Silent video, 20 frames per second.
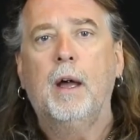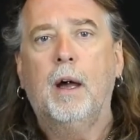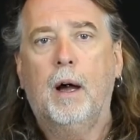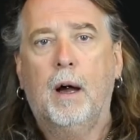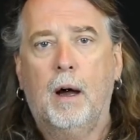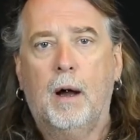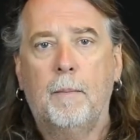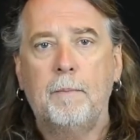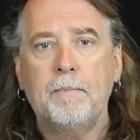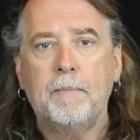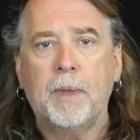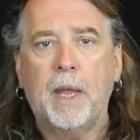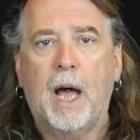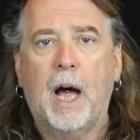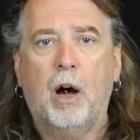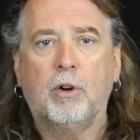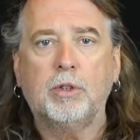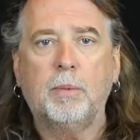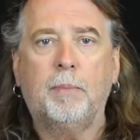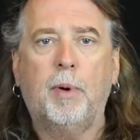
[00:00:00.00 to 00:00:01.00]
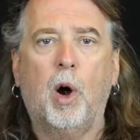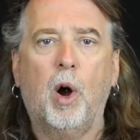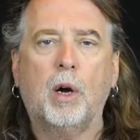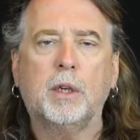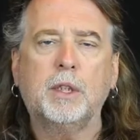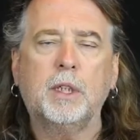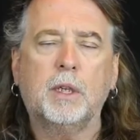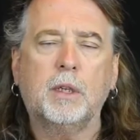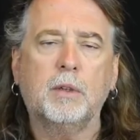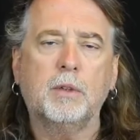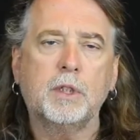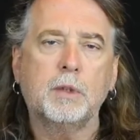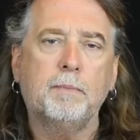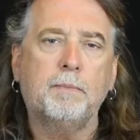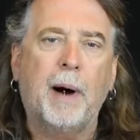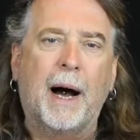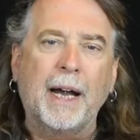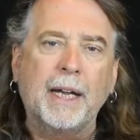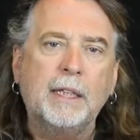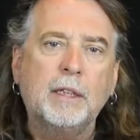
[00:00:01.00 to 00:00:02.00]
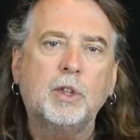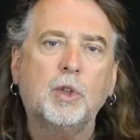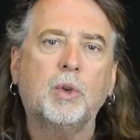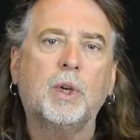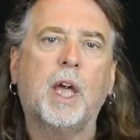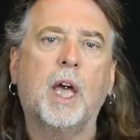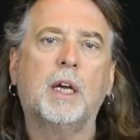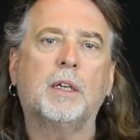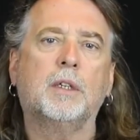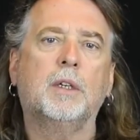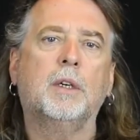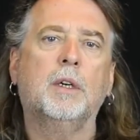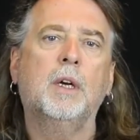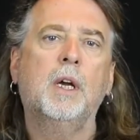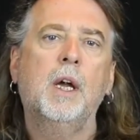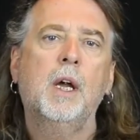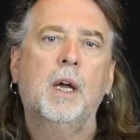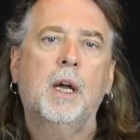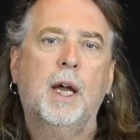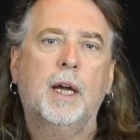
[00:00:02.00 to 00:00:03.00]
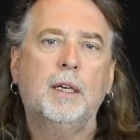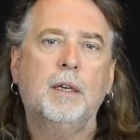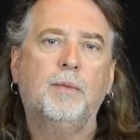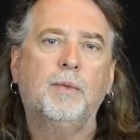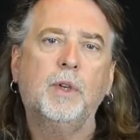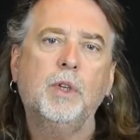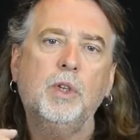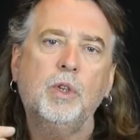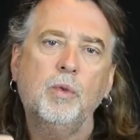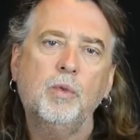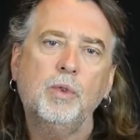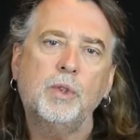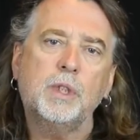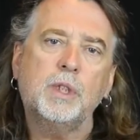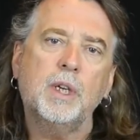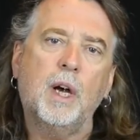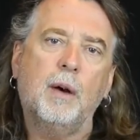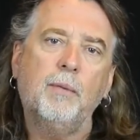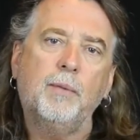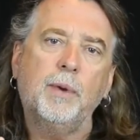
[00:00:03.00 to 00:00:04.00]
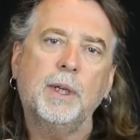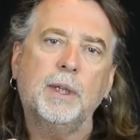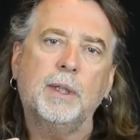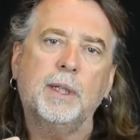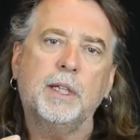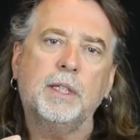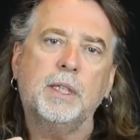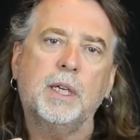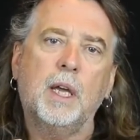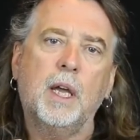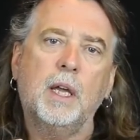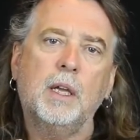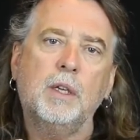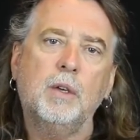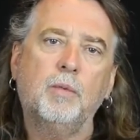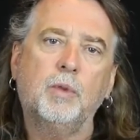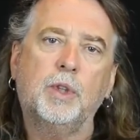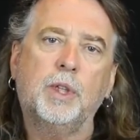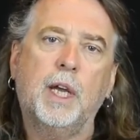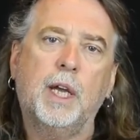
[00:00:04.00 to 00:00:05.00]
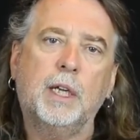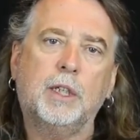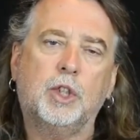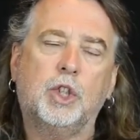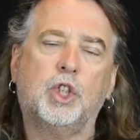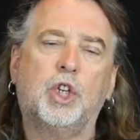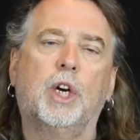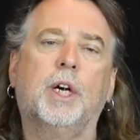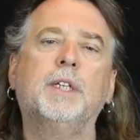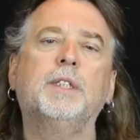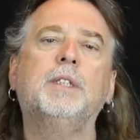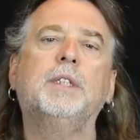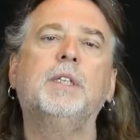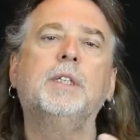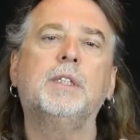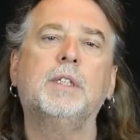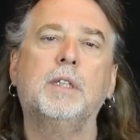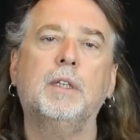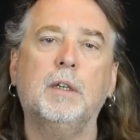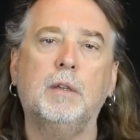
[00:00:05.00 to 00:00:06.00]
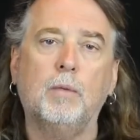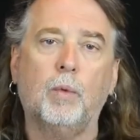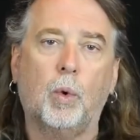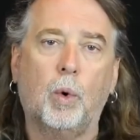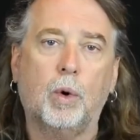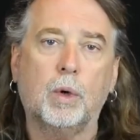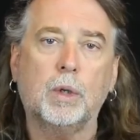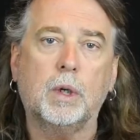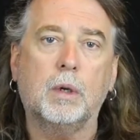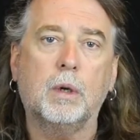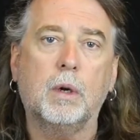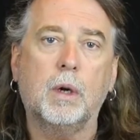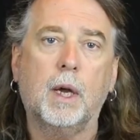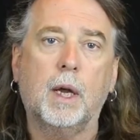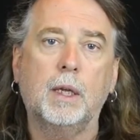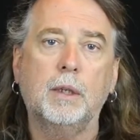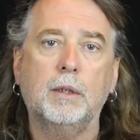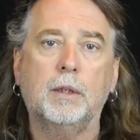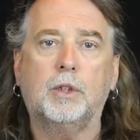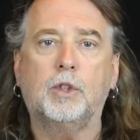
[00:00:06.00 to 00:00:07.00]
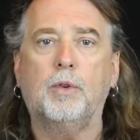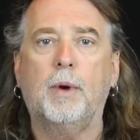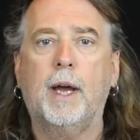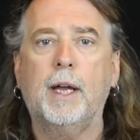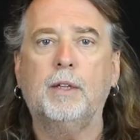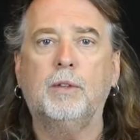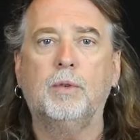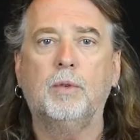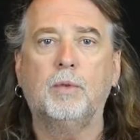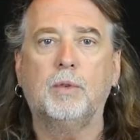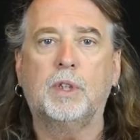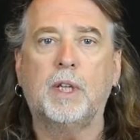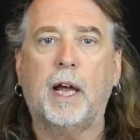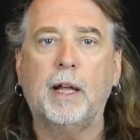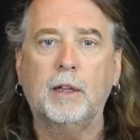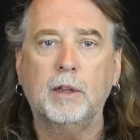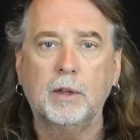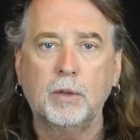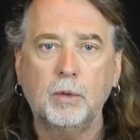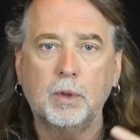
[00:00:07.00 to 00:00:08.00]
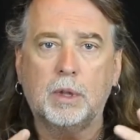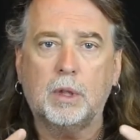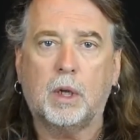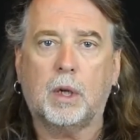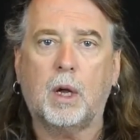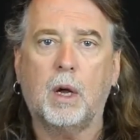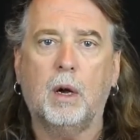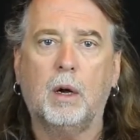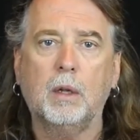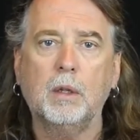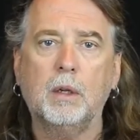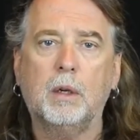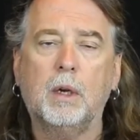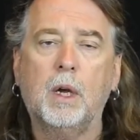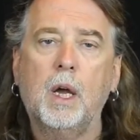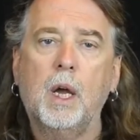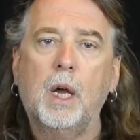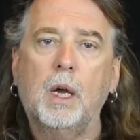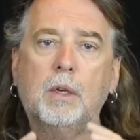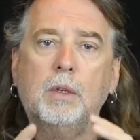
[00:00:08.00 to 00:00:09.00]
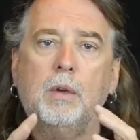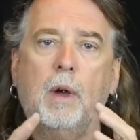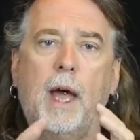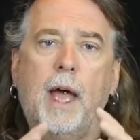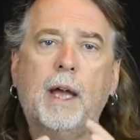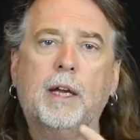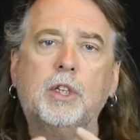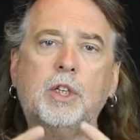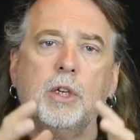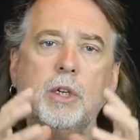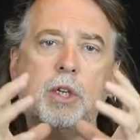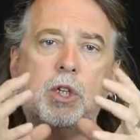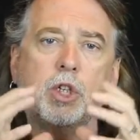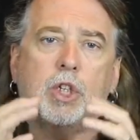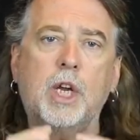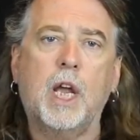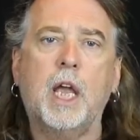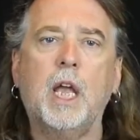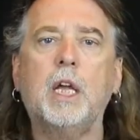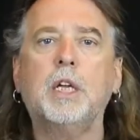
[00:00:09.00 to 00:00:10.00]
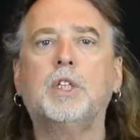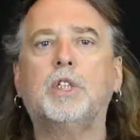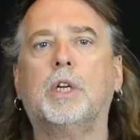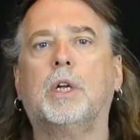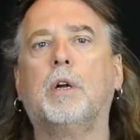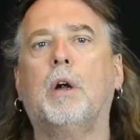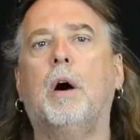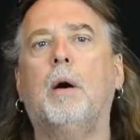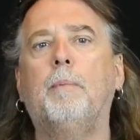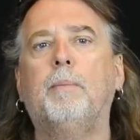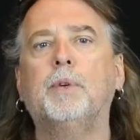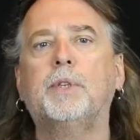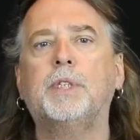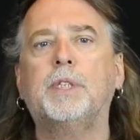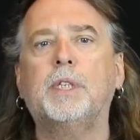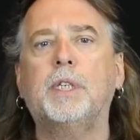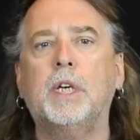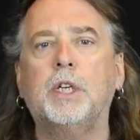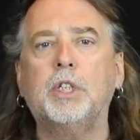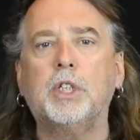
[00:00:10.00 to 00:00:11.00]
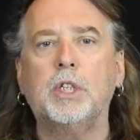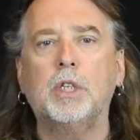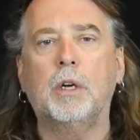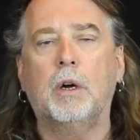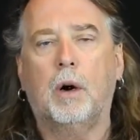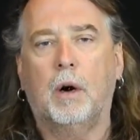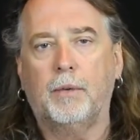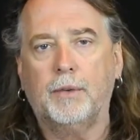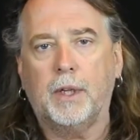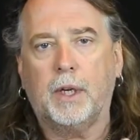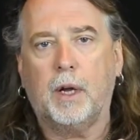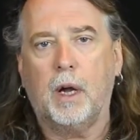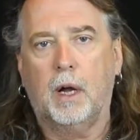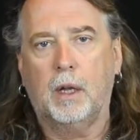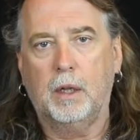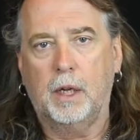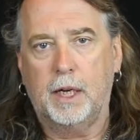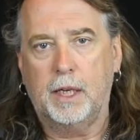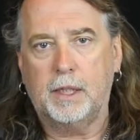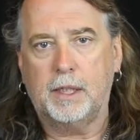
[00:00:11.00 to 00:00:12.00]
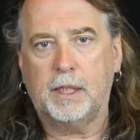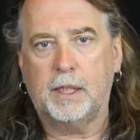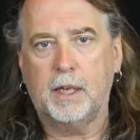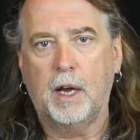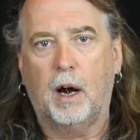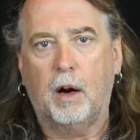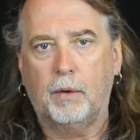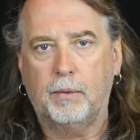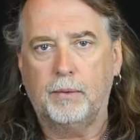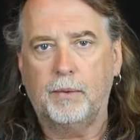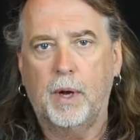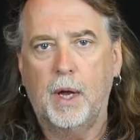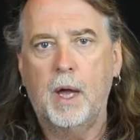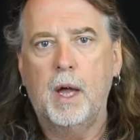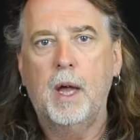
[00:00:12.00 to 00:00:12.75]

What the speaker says: How the particles bind together. And if you use something, let's say you would take just distilled water and you try to dilute the color, you actually change the composition of the color itself.